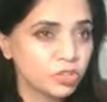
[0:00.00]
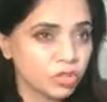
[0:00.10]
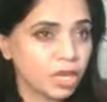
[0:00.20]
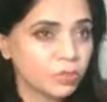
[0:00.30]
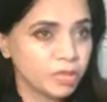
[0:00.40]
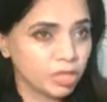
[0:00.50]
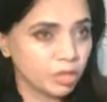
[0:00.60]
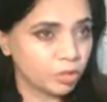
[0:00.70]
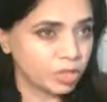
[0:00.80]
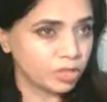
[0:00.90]
So how would they
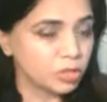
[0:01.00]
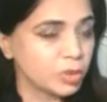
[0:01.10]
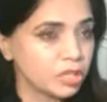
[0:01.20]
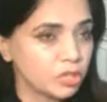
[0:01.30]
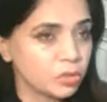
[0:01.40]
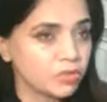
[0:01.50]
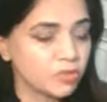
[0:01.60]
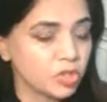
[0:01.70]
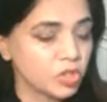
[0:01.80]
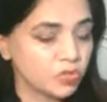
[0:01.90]
go about doing it? You would
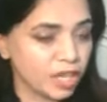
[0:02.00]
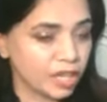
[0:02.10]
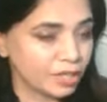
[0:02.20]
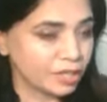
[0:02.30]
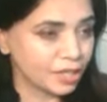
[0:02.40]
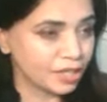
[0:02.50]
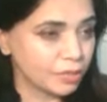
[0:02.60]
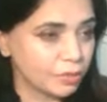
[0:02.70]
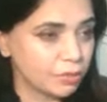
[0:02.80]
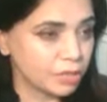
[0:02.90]
first file
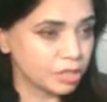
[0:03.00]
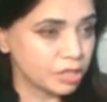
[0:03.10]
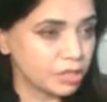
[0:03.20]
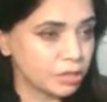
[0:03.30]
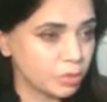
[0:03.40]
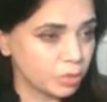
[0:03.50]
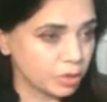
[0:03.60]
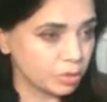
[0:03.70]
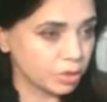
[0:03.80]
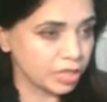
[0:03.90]
the military
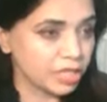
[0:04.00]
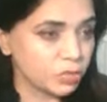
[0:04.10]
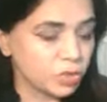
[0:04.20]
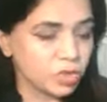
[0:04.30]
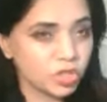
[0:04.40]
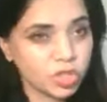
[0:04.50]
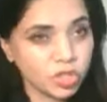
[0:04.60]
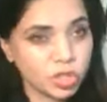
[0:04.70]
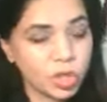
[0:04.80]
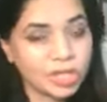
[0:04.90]
parole in place, which is
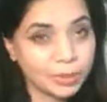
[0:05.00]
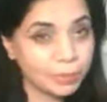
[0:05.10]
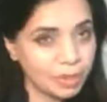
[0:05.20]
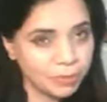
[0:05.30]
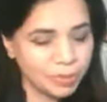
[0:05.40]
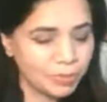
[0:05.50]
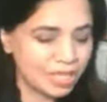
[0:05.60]
also called a PIP,